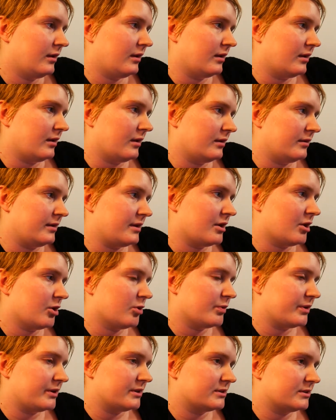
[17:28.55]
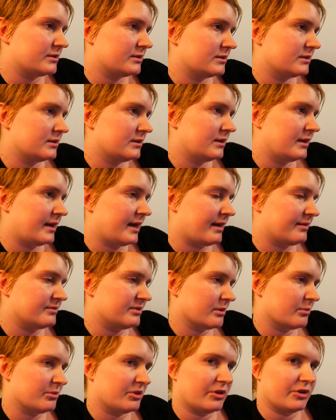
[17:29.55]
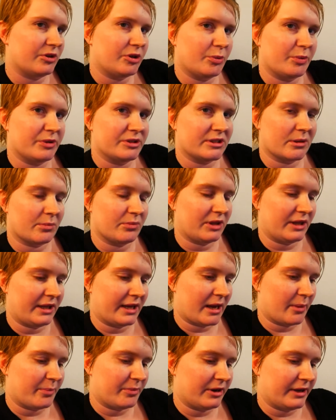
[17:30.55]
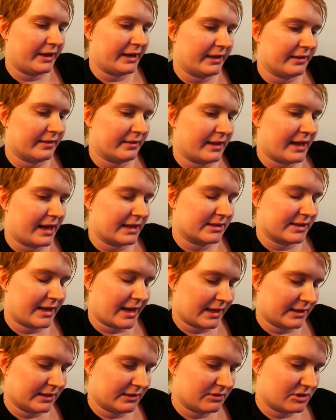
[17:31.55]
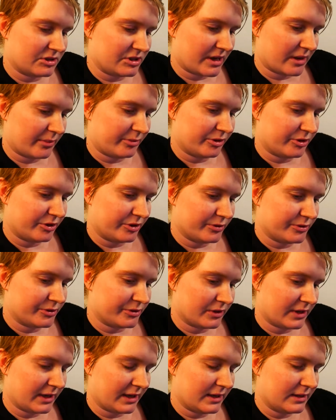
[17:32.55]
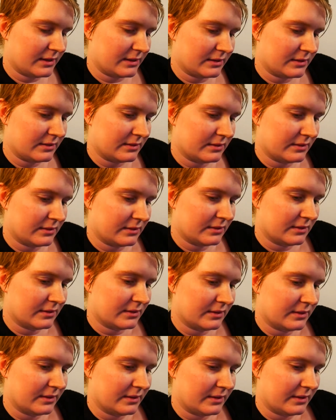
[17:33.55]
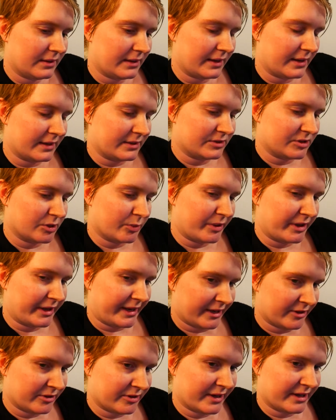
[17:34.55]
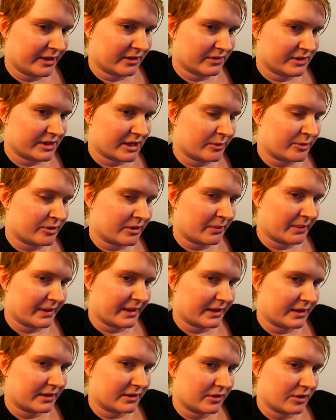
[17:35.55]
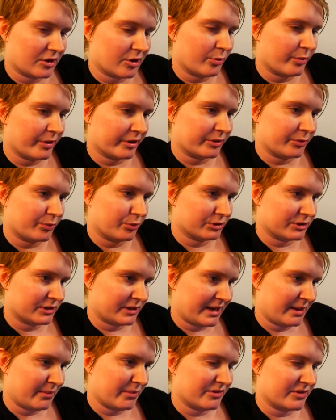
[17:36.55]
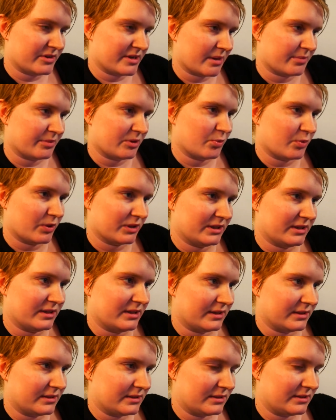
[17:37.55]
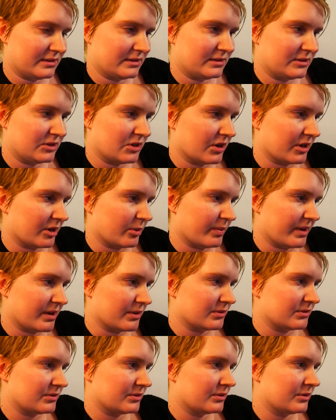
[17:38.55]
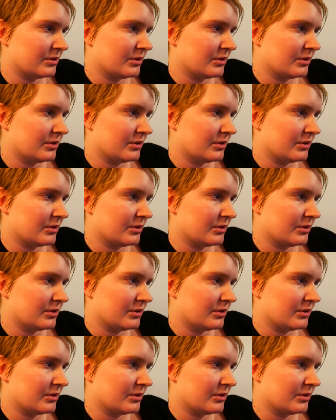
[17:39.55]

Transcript: They always have something to do with something happening at the end of the chapter usually. And so when I get to the end of the chapter, I'm like, oh, what was the name of the chapter? What did it talk about?